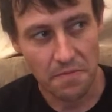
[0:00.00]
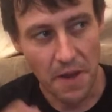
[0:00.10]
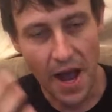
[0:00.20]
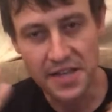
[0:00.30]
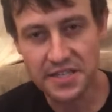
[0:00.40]

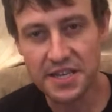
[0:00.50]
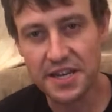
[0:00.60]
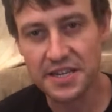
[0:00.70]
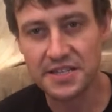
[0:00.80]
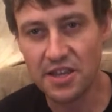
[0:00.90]
I see
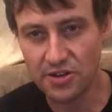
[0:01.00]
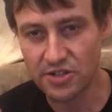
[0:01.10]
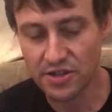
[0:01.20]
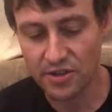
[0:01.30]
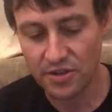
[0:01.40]
it as
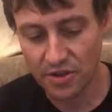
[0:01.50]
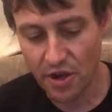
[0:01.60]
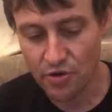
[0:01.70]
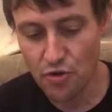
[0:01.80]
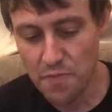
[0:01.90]
there's
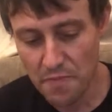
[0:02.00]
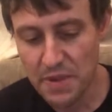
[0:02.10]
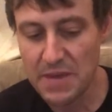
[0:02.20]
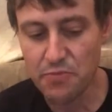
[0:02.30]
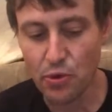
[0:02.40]
a group of
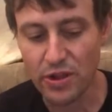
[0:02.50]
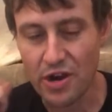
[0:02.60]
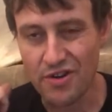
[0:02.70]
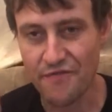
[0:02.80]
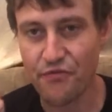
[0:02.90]
people that
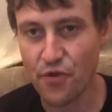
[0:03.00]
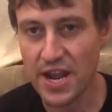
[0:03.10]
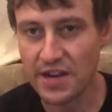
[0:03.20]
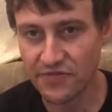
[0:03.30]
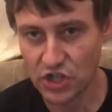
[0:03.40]
are
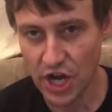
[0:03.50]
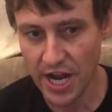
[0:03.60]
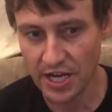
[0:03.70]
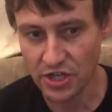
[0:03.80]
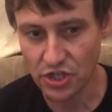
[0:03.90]
afraid of
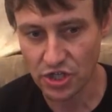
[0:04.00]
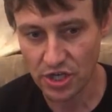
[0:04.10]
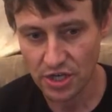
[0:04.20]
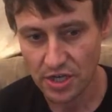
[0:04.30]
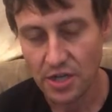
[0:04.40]
change,
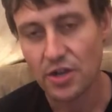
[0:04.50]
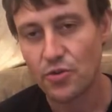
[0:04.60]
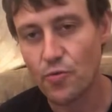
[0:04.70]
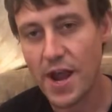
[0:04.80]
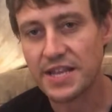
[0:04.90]

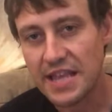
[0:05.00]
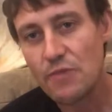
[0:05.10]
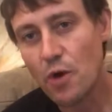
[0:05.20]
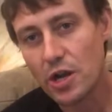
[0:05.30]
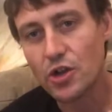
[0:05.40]
right? They
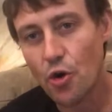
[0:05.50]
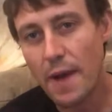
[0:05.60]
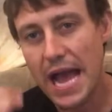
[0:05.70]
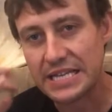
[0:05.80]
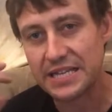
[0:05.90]
want to go
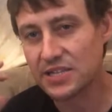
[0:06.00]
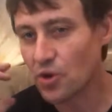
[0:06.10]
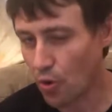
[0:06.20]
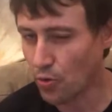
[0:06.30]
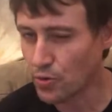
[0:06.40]
back to these
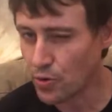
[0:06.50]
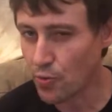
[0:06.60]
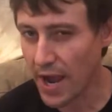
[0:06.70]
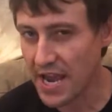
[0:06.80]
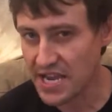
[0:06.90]
older
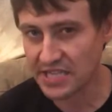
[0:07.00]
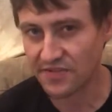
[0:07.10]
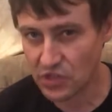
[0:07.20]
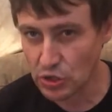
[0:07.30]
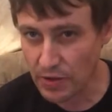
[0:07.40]
ways
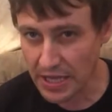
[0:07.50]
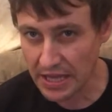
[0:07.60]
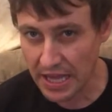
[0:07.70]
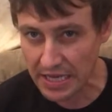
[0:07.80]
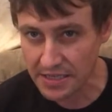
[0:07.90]
of doing
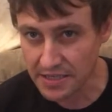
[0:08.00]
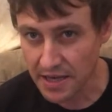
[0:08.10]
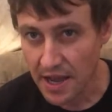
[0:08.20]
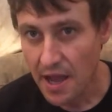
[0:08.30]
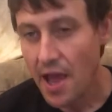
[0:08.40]
things.
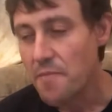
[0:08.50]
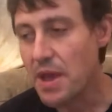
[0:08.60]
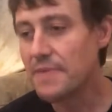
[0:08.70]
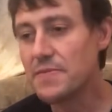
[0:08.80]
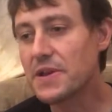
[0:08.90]

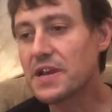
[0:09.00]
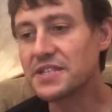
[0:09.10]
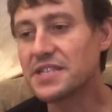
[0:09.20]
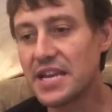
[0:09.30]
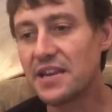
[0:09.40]
Maybe because
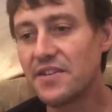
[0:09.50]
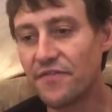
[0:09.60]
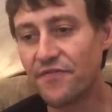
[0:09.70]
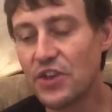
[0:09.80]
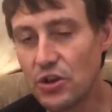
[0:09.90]
they didn't
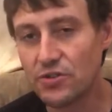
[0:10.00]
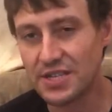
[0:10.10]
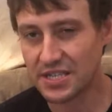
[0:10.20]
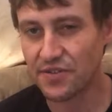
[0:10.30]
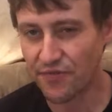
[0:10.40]
feel
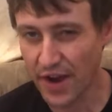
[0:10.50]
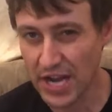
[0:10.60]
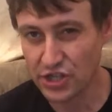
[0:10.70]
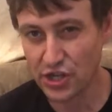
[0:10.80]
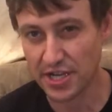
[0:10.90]

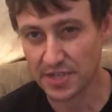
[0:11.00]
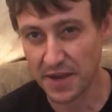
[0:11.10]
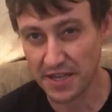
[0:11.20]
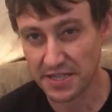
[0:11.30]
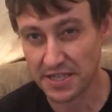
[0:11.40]
disenfranchised
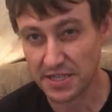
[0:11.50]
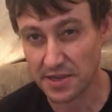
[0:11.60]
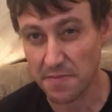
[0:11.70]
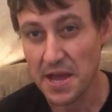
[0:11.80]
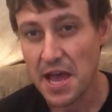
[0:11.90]
by the
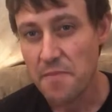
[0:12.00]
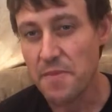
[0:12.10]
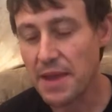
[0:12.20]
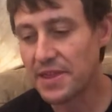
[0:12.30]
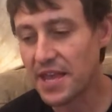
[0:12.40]
system.
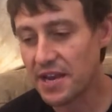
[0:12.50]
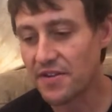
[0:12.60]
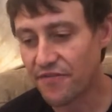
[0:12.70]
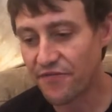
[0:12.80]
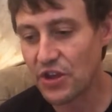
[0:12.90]
Maybe they
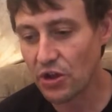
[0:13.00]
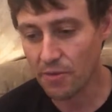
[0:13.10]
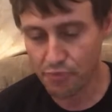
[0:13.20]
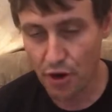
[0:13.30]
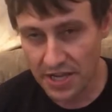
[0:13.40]
didn't feel
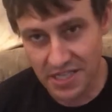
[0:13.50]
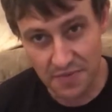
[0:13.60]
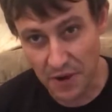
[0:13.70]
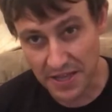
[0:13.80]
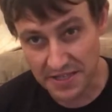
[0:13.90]
oppressed
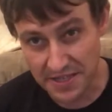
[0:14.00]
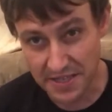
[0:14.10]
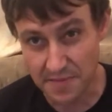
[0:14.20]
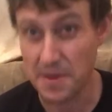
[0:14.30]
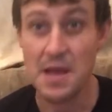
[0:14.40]
by the
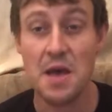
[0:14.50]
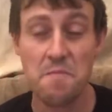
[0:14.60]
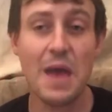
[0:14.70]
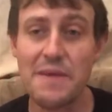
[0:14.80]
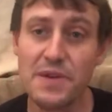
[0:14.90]
system.
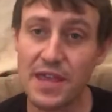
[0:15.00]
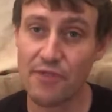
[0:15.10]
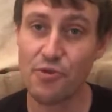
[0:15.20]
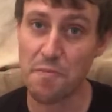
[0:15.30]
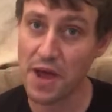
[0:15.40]
Maybe they
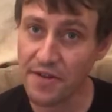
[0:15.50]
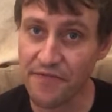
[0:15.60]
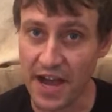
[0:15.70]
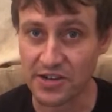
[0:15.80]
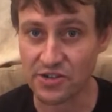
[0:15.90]
were
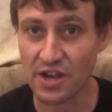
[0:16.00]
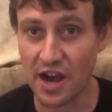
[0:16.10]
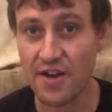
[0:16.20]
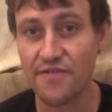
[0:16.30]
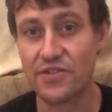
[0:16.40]
benefactors
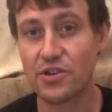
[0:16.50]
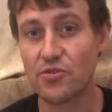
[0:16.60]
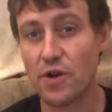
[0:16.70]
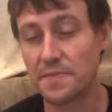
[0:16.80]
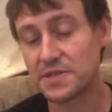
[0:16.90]
of the
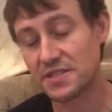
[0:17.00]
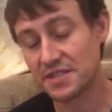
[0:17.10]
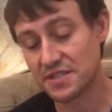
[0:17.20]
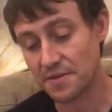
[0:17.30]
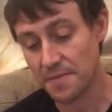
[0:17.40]
corrupt
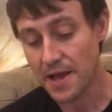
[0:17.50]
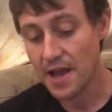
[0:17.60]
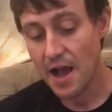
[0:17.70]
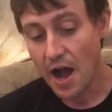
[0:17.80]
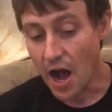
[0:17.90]
system.
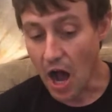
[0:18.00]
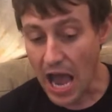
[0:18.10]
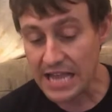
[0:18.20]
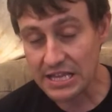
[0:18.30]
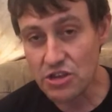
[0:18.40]
Uh,
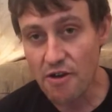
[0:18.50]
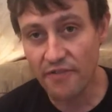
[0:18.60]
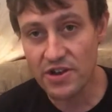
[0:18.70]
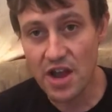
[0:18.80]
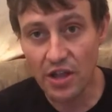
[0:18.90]
and then you
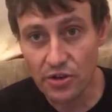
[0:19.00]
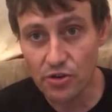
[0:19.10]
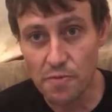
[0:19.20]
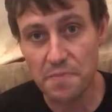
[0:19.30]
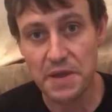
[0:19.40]
have another
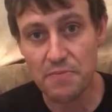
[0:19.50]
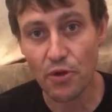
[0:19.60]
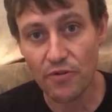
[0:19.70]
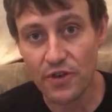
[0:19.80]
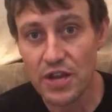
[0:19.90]
group of people
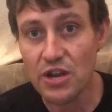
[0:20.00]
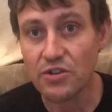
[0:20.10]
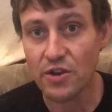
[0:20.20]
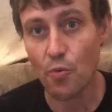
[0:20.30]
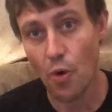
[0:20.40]
over here
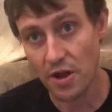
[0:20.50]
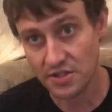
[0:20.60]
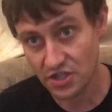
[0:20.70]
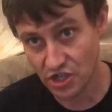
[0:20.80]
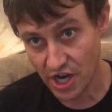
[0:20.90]
that
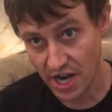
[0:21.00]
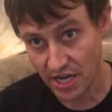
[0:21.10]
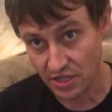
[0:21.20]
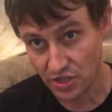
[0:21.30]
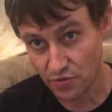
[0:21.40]
wants
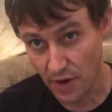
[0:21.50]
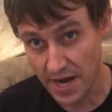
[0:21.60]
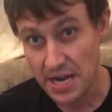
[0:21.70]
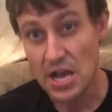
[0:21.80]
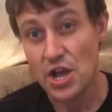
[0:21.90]
change, right?